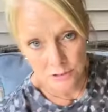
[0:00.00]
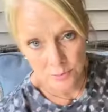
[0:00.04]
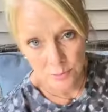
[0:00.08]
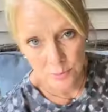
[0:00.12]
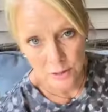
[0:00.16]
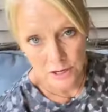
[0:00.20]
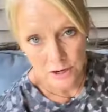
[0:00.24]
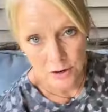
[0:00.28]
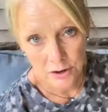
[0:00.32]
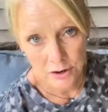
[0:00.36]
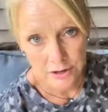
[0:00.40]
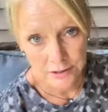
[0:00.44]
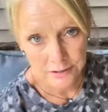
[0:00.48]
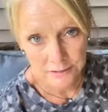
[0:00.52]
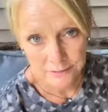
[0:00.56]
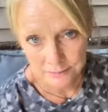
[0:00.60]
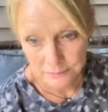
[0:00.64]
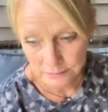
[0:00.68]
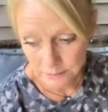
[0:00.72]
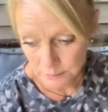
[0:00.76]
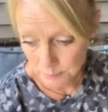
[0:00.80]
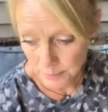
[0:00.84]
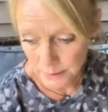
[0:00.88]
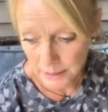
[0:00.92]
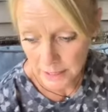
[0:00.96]
a sweetheart
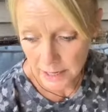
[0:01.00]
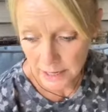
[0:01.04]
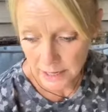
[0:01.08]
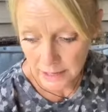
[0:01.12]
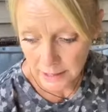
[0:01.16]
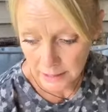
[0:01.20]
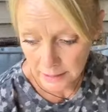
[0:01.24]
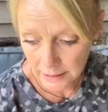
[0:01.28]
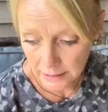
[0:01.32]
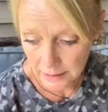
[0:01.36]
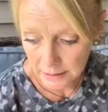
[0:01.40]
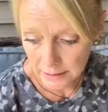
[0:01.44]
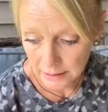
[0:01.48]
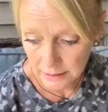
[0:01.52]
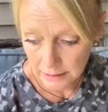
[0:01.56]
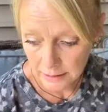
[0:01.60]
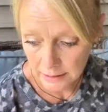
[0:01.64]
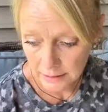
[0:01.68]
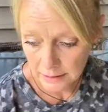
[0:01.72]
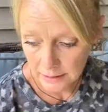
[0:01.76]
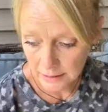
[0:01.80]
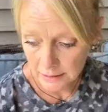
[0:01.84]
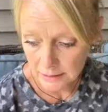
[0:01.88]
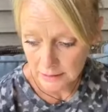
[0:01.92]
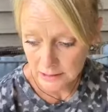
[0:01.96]
but it,
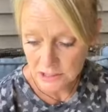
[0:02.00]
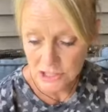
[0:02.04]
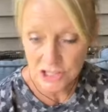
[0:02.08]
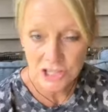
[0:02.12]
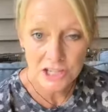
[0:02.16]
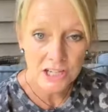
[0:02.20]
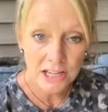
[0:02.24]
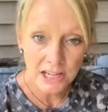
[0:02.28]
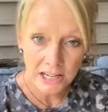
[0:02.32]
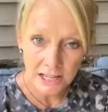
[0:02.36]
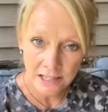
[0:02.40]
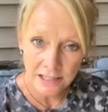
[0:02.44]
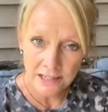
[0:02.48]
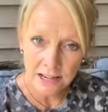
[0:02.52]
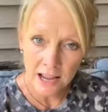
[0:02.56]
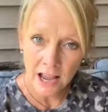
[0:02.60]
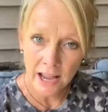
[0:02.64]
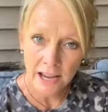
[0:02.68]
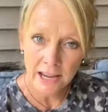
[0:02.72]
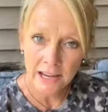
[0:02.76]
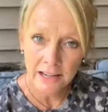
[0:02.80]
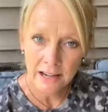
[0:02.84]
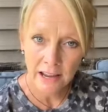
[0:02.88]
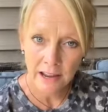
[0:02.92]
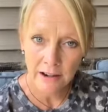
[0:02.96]
she did
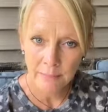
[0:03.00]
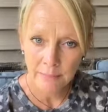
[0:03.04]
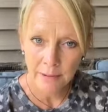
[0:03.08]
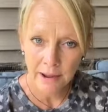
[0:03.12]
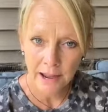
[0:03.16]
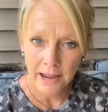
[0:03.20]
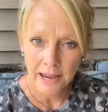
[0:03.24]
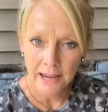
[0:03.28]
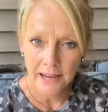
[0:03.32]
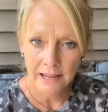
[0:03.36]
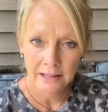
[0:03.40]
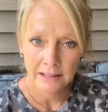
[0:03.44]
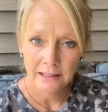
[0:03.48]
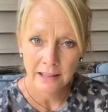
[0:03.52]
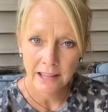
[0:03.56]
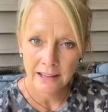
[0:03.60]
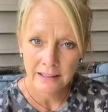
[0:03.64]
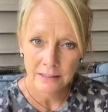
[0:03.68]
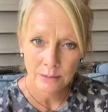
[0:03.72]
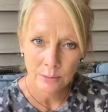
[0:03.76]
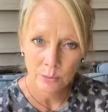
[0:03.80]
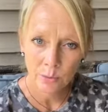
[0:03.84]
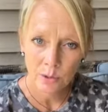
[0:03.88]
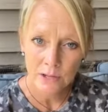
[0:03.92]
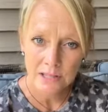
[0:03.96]
not eat out of my hand.
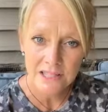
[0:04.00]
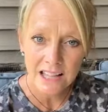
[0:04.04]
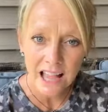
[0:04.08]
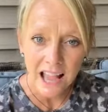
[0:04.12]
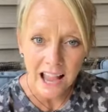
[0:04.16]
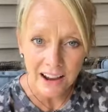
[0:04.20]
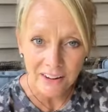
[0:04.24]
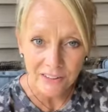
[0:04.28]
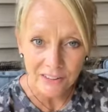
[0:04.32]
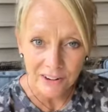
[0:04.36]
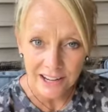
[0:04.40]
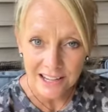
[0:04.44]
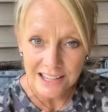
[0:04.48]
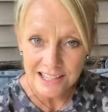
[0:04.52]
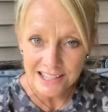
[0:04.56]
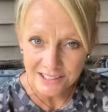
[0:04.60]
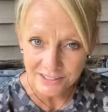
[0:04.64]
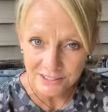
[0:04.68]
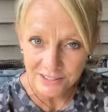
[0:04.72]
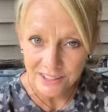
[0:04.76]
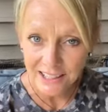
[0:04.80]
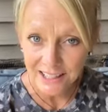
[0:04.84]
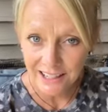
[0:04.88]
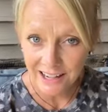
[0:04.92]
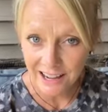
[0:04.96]
Like the ones that I
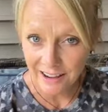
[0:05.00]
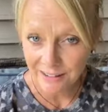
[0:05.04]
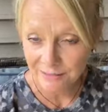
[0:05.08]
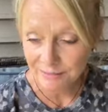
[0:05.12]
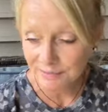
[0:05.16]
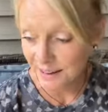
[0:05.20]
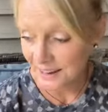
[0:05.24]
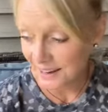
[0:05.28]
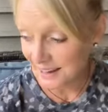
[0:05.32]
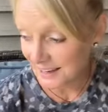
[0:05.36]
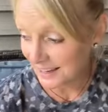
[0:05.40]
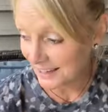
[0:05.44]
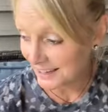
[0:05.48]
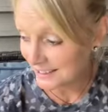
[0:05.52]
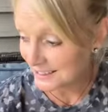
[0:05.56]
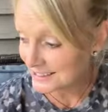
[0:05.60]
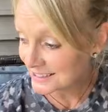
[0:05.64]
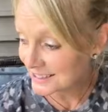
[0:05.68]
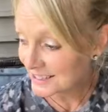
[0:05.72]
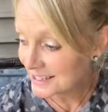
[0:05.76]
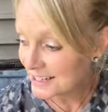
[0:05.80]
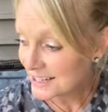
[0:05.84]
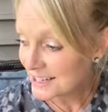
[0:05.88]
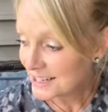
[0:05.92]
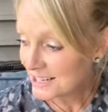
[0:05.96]
raised, it will eat out of my
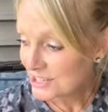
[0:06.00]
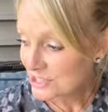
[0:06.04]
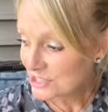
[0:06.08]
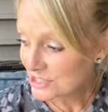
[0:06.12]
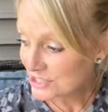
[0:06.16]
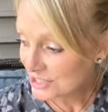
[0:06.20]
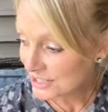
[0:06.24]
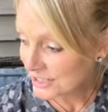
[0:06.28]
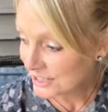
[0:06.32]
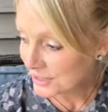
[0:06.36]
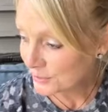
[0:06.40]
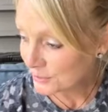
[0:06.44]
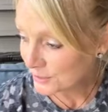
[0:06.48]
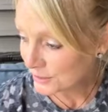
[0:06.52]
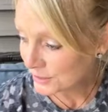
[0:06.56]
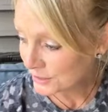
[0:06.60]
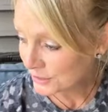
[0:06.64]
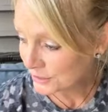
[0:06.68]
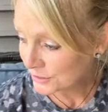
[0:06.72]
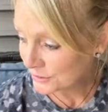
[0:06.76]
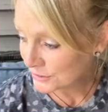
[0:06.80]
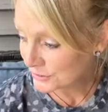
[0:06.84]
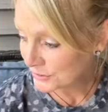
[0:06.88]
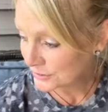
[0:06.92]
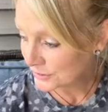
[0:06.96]
hand. She
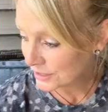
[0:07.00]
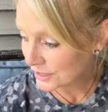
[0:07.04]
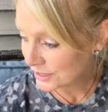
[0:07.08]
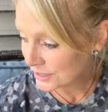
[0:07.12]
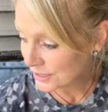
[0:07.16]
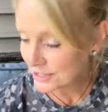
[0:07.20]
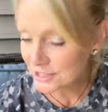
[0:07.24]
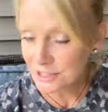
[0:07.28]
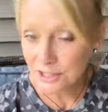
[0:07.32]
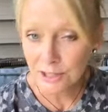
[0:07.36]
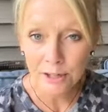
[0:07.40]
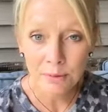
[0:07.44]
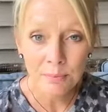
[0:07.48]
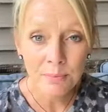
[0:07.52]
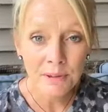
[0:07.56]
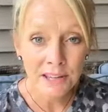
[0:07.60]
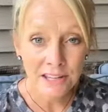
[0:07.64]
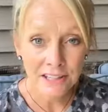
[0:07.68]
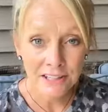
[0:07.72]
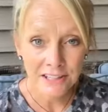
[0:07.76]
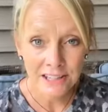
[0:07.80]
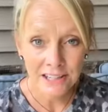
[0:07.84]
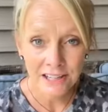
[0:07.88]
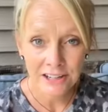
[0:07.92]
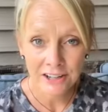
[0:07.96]
will, uh, it took
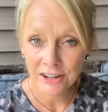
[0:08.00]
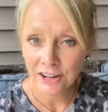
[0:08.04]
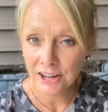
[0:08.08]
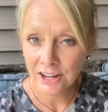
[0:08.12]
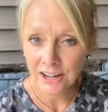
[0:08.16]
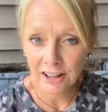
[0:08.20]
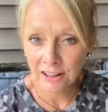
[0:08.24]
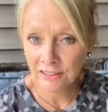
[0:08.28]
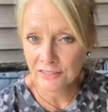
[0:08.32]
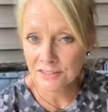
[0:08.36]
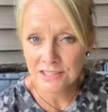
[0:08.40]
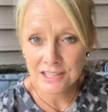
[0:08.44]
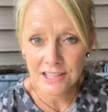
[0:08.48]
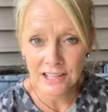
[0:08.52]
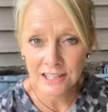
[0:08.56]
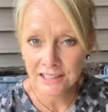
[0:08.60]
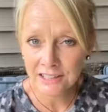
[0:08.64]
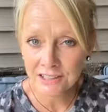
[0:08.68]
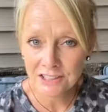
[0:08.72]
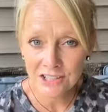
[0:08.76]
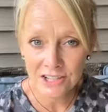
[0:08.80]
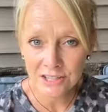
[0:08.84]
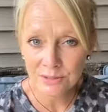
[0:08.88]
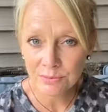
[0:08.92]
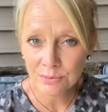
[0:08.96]
me a year, and all of a
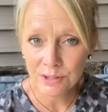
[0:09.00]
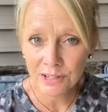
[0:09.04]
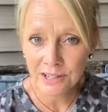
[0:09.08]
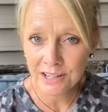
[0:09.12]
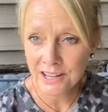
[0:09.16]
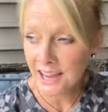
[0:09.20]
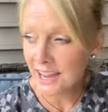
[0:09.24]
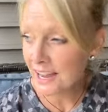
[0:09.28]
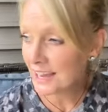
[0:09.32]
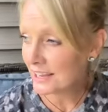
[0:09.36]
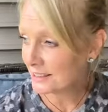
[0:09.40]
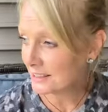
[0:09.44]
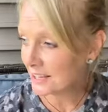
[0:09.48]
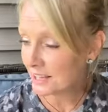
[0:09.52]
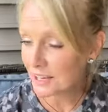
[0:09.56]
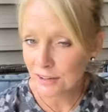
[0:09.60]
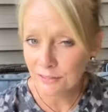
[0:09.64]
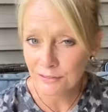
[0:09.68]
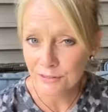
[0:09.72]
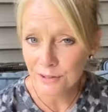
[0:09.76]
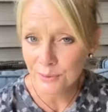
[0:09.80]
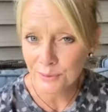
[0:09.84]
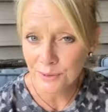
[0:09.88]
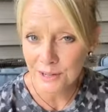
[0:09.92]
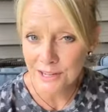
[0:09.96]
sudden, just one day, like
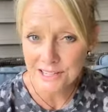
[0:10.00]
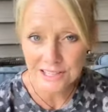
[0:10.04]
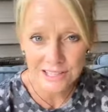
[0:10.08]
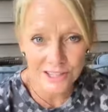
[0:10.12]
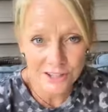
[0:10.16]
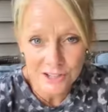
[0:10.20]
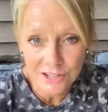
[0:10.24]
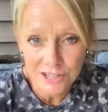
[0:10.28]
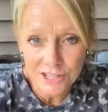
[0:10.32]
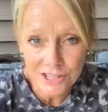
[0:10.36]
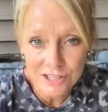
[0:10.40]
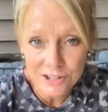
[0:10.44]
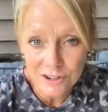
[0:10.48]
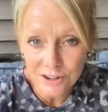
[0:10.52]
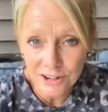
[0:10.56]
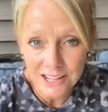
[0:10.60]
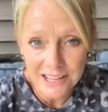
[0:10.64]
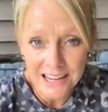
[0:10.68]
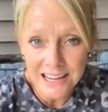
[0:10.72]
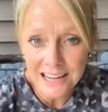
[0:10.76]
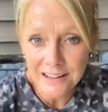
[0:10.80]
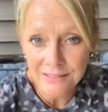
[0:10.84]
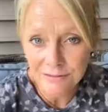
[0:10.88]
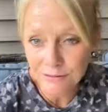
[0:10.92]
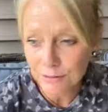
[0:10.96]
a few weeks ago, she
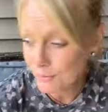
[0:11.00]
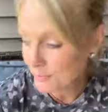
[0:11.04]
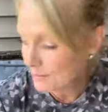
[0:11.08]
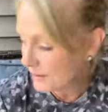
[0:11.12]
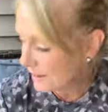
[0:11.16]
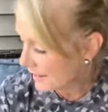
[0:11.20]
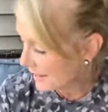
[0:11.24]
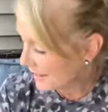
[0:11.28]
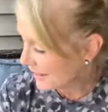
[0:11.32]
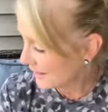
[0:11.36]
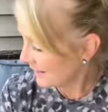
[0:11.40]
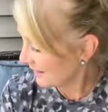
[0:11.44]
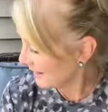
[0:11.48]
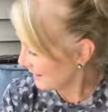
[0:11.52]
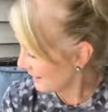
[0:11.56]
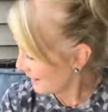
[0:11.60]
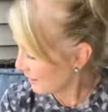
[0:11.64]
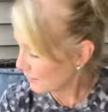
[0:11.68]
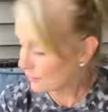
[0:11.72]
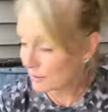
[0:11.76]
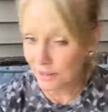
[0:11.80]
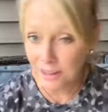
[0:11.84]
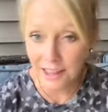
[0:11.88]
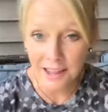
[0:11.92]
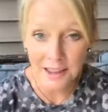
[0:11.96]
started eating from my hand, and
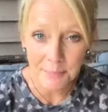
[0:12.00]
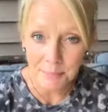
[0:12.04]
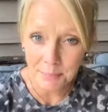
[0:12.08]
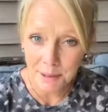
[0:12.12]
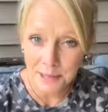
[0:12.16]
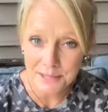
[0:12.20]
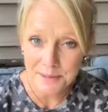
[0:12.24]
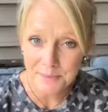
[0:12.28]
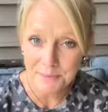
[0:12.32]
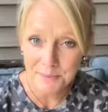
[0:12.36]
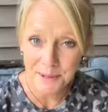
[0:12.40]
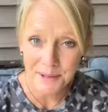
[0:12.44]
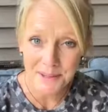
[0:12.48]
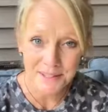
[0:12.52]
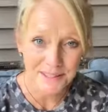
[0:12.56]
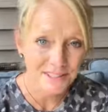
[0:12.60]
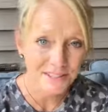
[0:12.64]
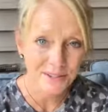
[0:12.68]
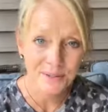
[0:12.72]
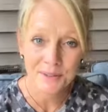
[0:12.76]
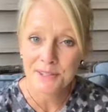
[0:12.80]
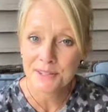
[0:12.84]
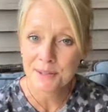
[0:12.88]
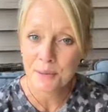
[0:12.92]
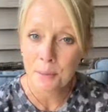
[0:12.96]
now we're like best
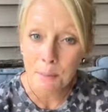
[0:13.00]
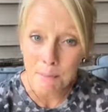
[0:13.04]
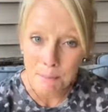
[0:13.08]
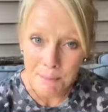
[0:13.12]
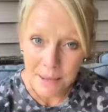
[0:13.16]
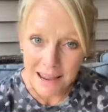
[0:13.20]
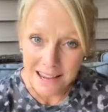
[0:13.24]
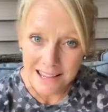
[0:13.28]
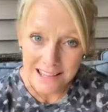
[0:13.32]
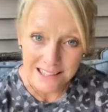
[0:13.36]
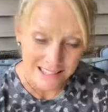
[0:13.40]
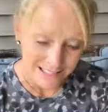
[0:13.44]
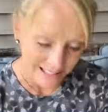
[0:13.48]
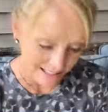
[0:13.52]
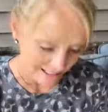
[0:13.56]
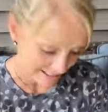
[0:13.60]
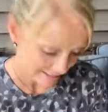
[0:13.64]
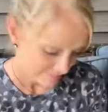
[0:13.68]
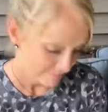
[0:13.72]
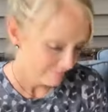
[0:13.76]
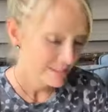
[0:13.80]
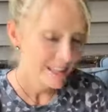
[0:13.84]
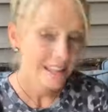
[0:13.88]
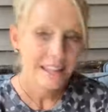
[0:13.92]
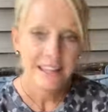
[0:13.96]
buds, so it's
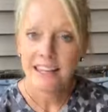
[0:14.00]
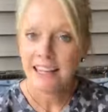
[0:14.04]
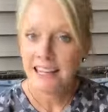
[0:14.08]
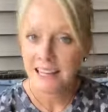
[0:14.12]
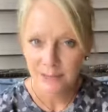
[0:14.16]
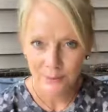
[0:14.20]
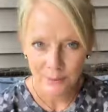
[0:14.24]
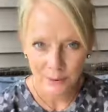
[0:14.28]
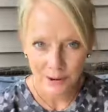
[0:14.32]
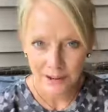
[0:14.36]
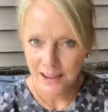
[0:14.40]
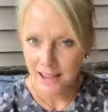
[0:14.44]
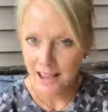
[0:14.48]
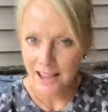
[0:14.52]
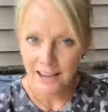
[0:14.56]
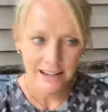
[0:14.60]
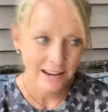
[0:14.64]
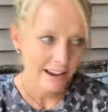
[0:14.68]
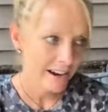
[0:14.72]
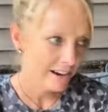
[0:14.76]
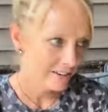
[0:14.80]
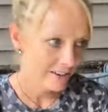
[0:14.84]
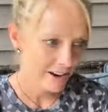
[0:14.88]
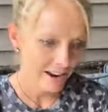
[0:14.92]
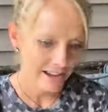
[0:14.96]
amazing. Anyway, I
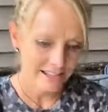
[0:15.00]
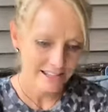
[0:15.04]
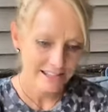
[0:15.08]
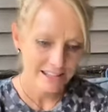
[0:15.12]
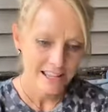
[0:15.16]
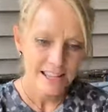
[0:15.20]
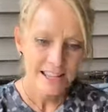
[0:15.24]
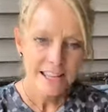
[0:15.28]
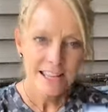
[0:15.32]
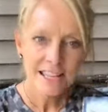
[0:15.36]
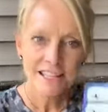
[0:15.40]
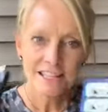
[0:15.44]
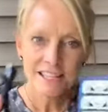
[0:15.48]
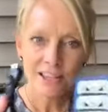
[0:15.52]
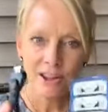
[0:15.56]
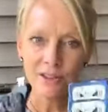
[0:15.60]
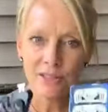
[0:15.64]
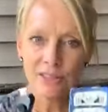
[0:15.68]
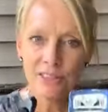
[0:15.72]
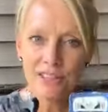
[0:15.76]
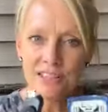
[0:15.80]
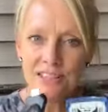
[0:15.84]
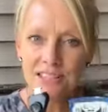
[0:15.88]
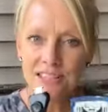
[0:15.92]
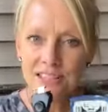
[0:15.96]
digress.
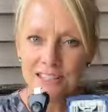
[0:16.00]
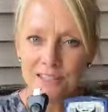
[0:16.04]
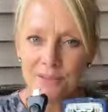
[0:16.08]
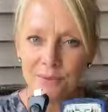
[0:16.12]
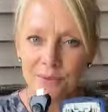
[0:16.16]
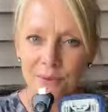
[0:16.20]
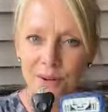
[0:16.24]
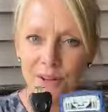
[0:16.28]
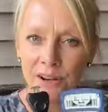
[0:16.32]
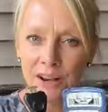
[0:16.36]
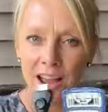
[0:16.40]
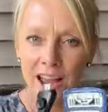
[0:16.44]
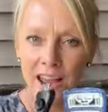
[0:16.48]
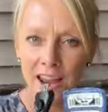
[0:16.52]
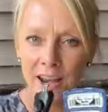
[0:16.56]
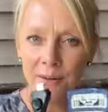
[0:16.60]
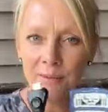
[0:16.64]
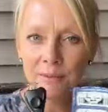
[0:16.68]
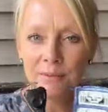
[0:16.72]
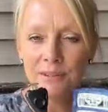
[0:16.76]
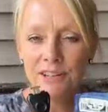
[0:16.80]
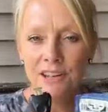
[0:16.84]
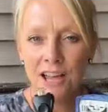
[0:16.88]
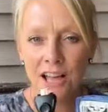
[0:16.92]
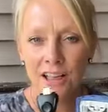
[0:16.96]
So, this is the one
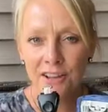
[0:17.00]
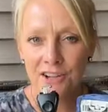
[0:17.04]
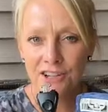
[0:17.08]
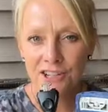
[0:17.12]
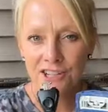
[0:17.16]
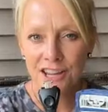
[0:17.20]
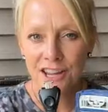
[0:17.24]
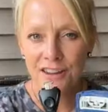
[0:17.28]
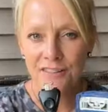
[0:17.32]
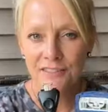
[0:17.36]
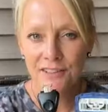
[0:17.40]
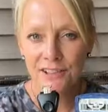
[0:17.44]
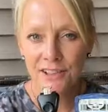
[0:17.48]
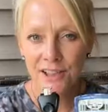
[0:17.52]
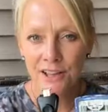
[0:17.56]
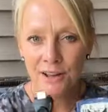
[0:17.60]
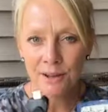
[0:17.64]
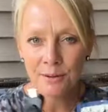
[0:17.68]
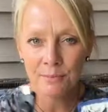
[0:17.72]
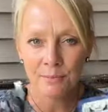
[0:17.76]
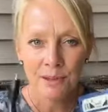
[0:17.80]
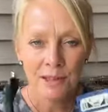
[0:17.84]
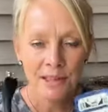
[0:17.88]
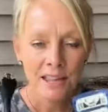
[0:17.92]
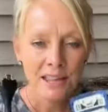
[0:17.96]
item Dollar Shave
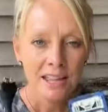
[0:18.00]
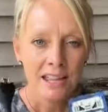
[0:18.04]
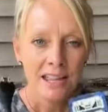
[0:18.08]
Club.